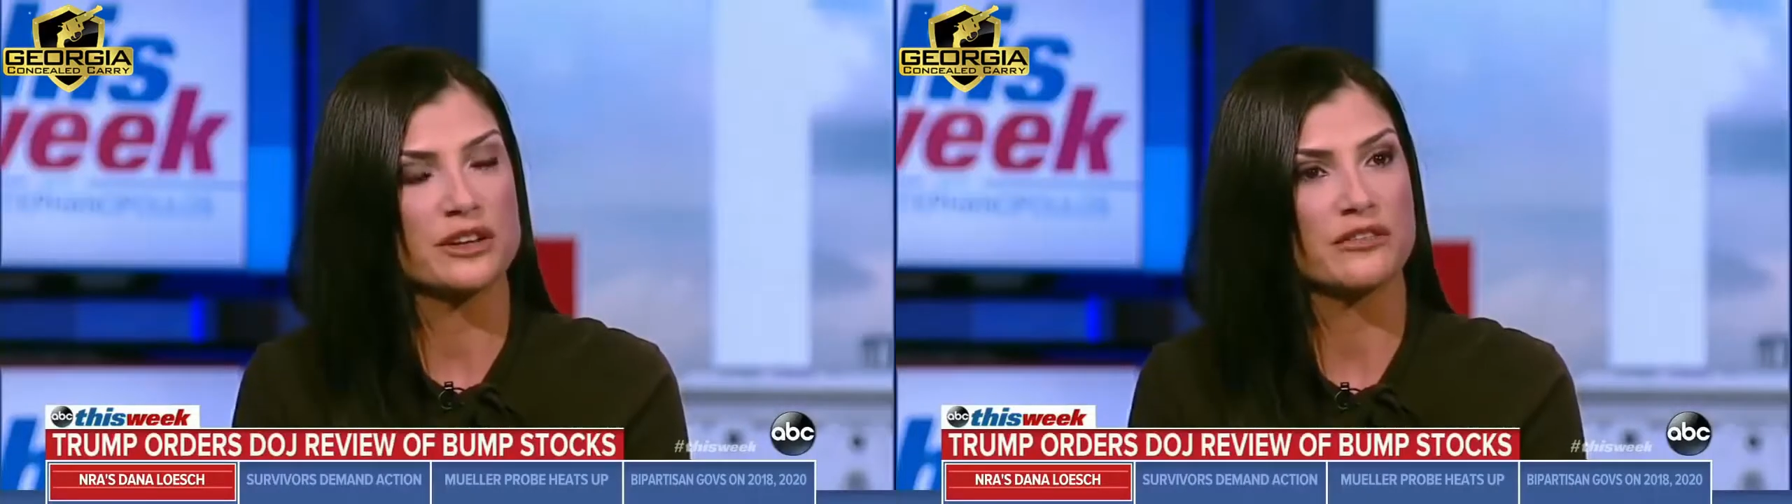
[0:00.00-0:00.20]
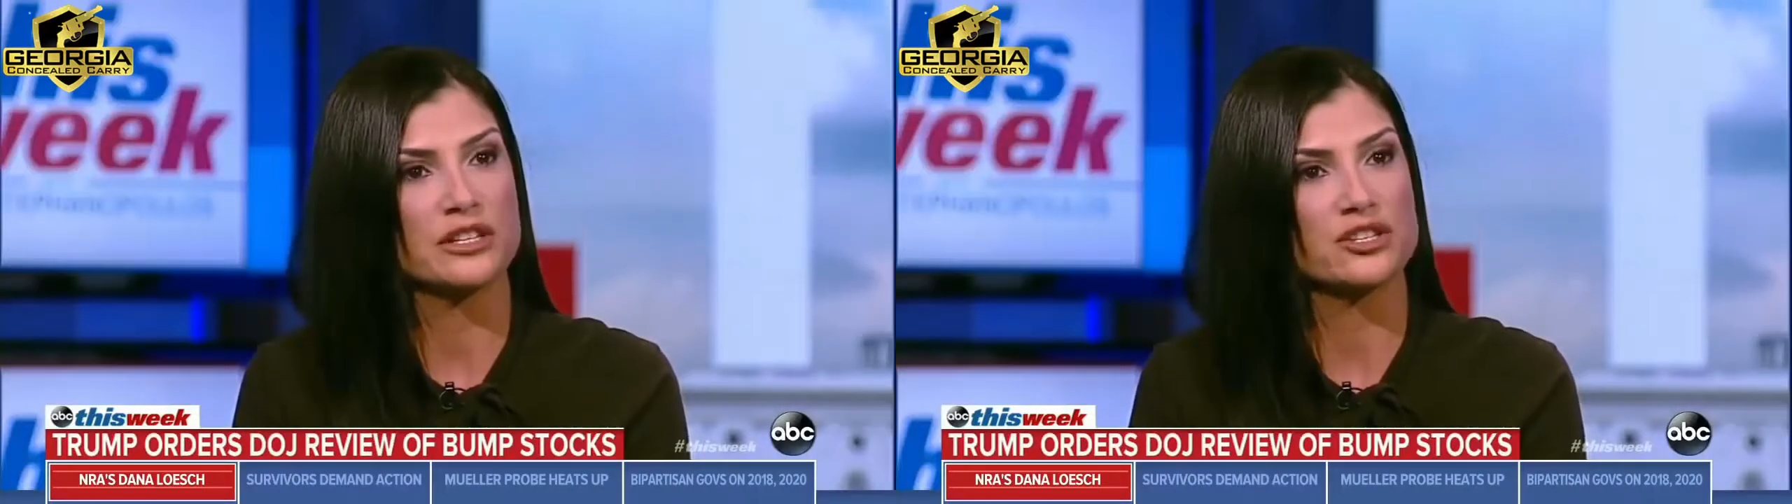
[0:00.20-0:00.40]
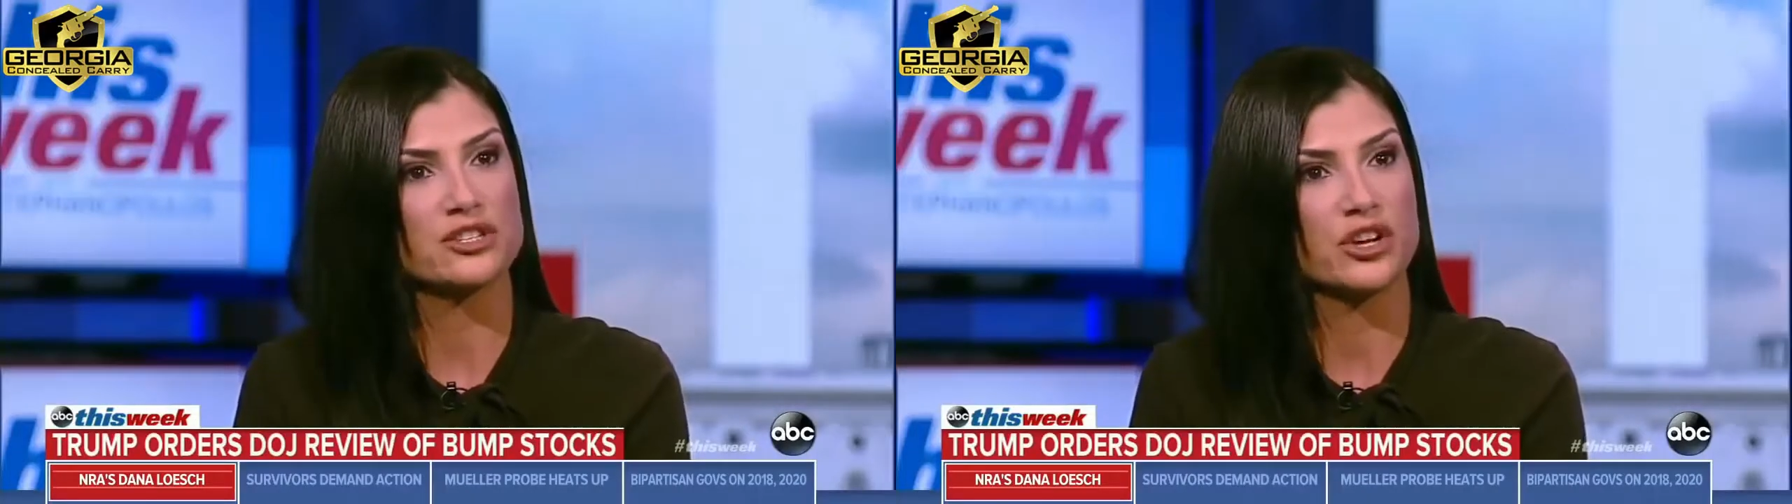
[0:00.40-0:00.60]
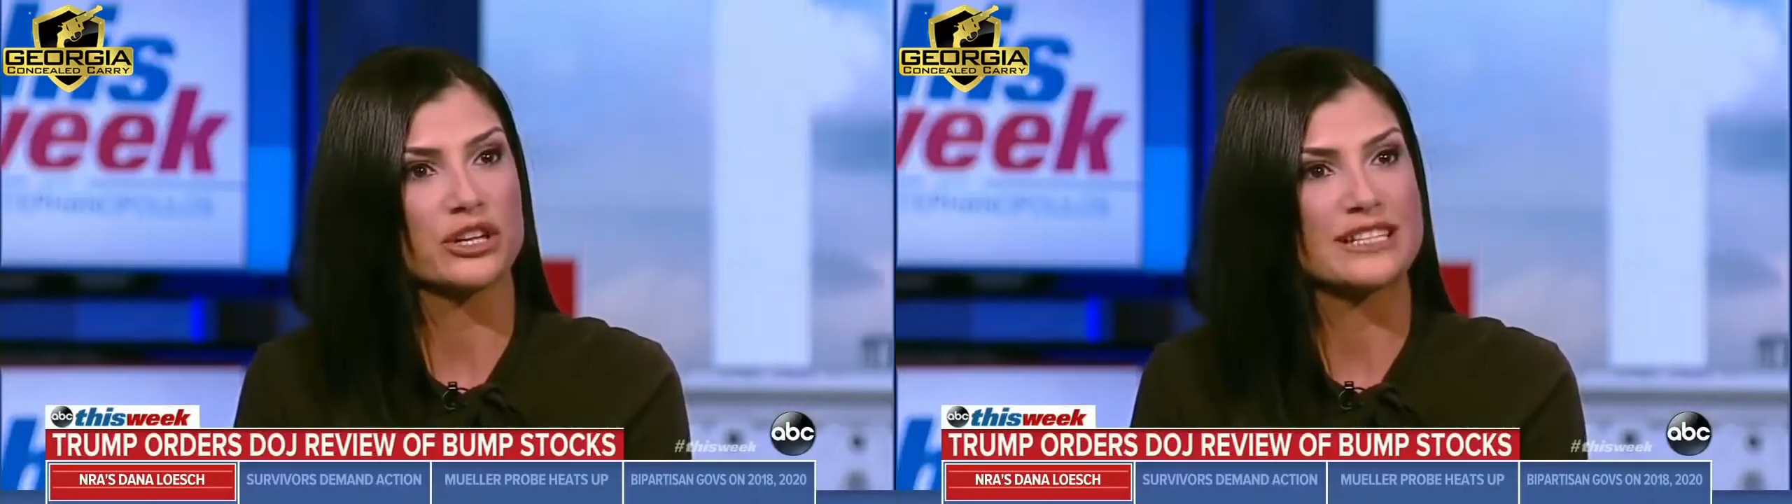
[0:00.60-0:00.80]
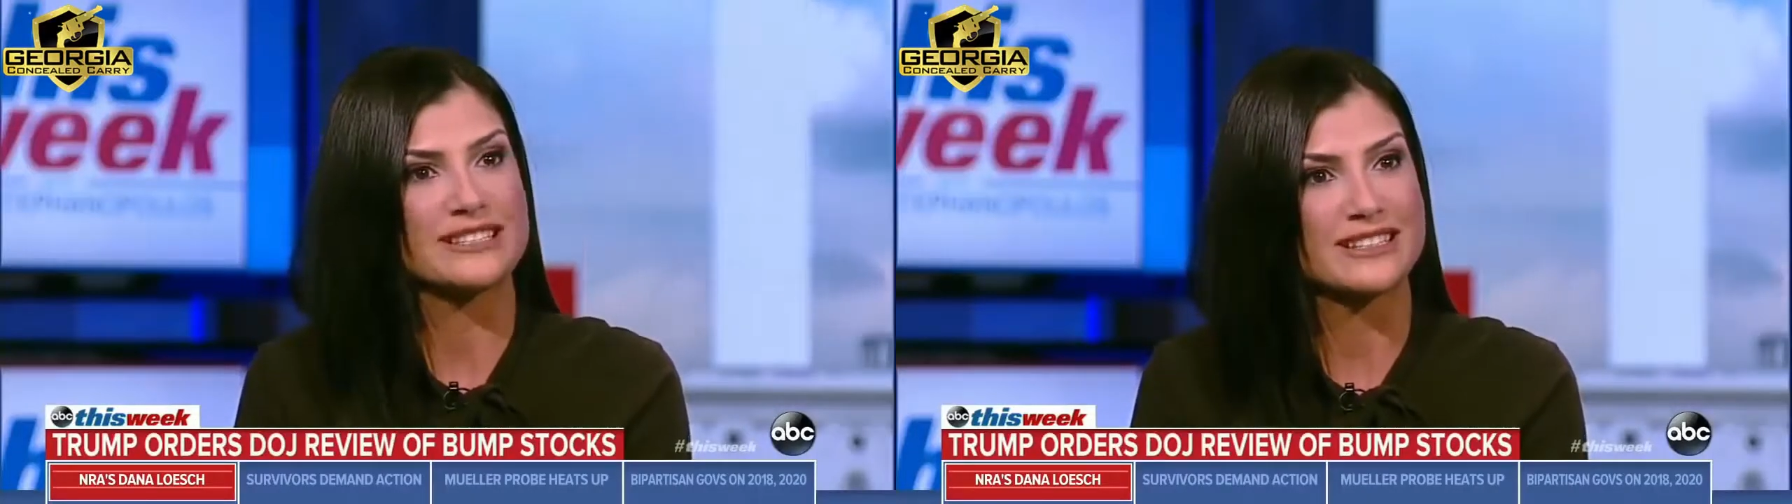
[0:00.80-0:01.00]
definitions are
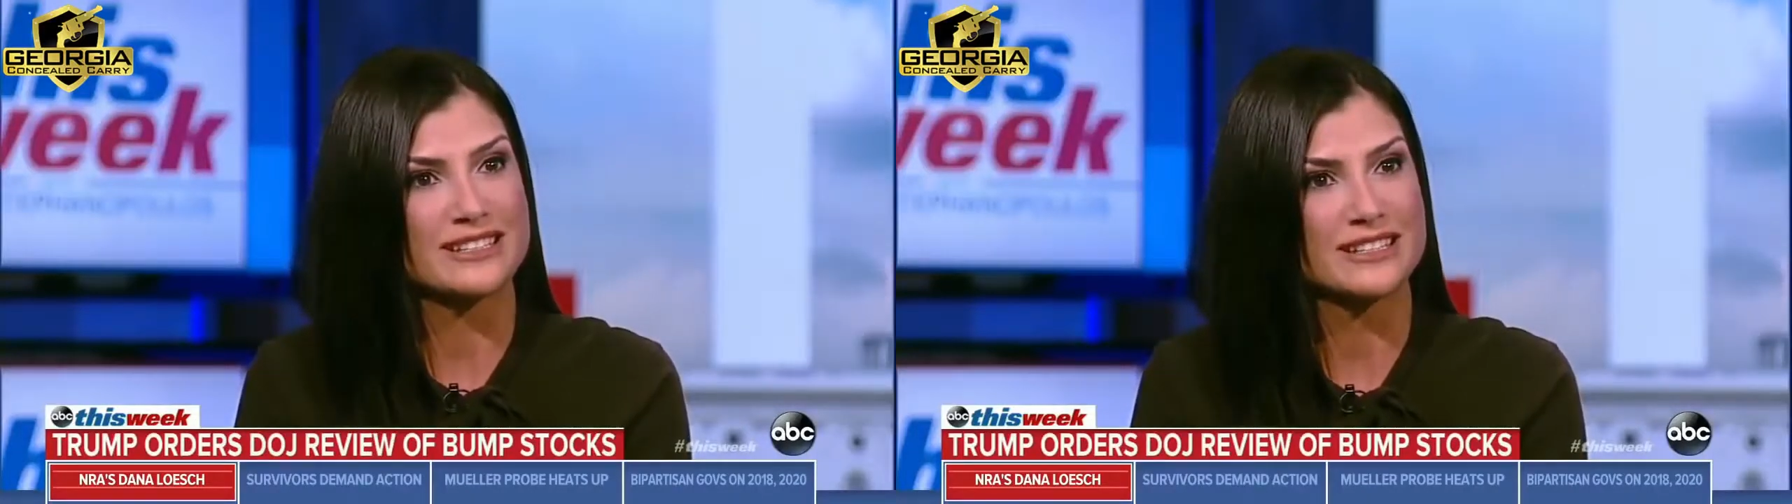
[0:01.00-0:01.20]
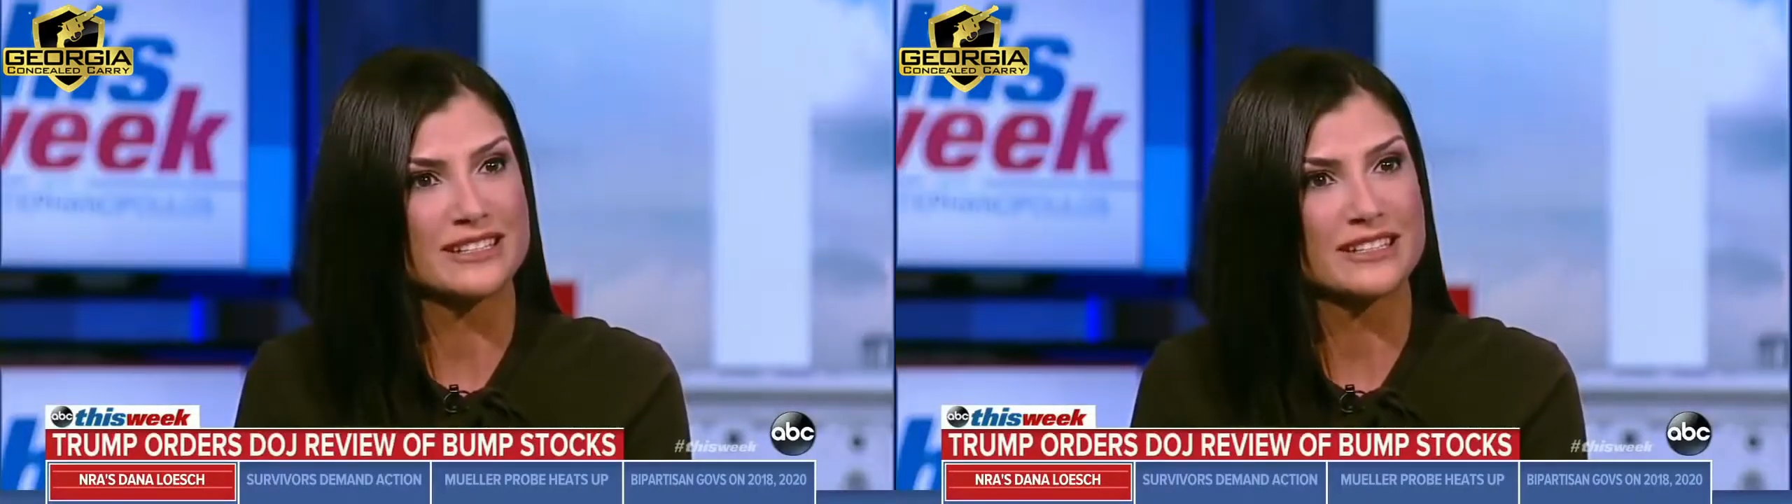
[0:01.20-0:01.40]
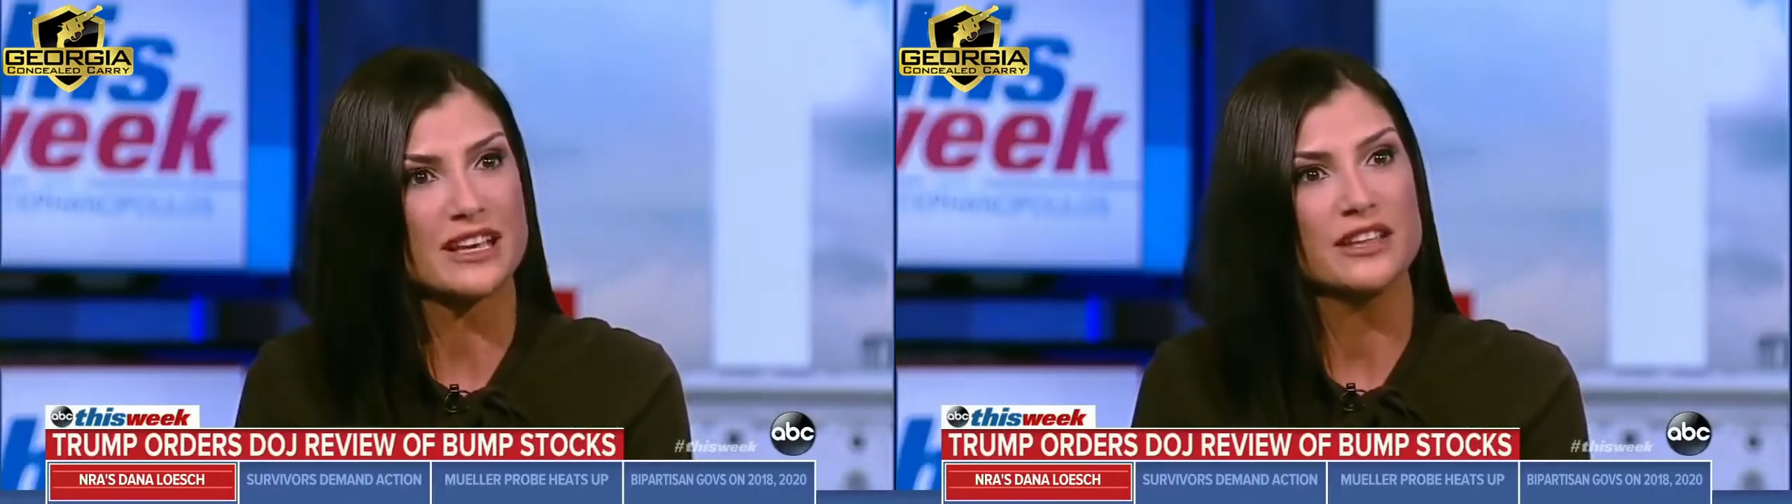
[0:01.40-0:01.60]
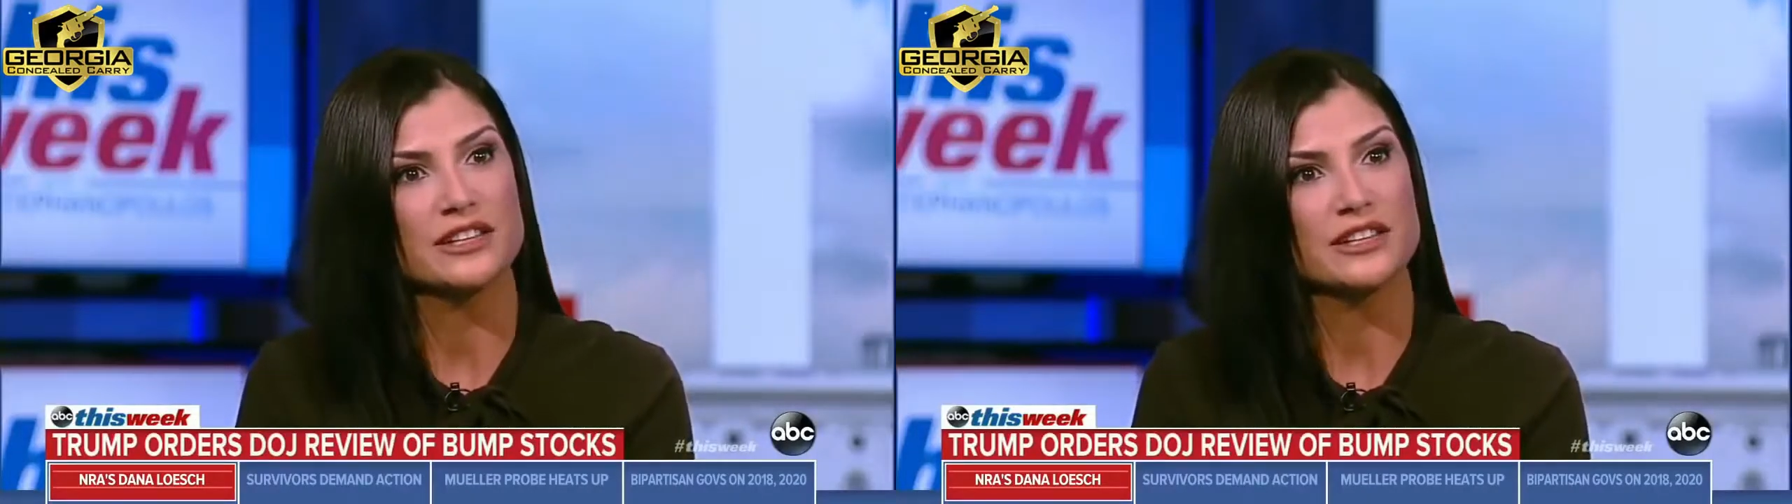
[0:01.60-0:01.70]
consistent.